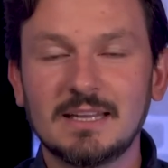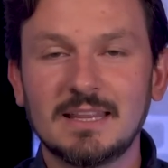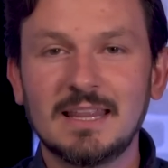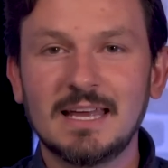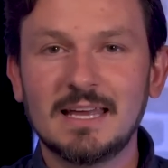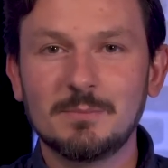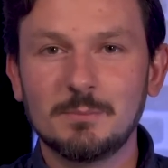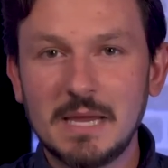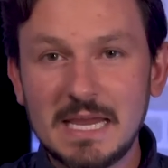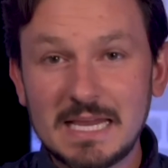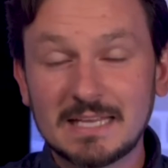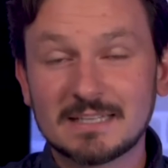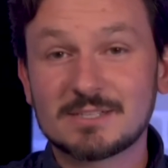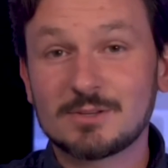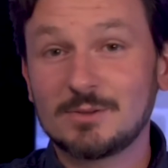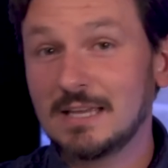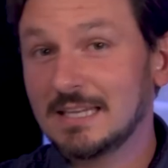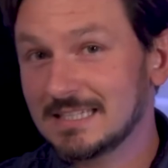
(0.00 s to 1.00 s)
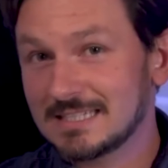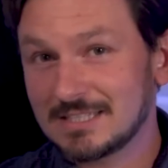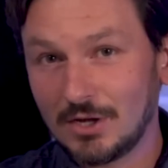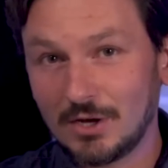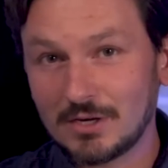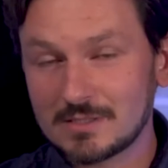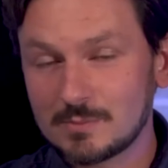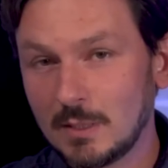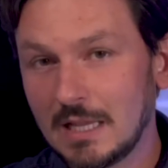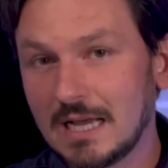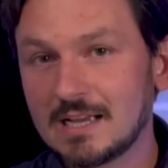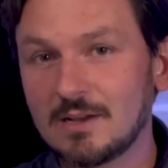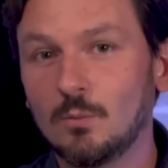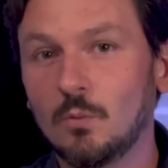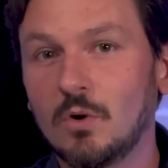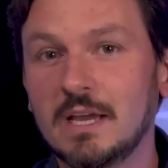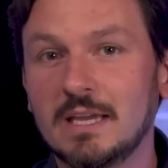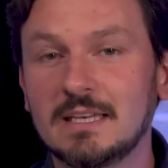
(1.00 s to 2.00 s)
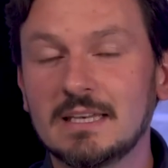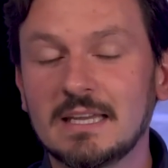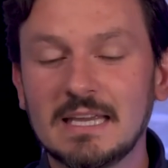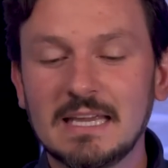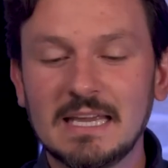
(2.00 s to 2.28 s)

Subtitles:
that make it so that it's not as black and white.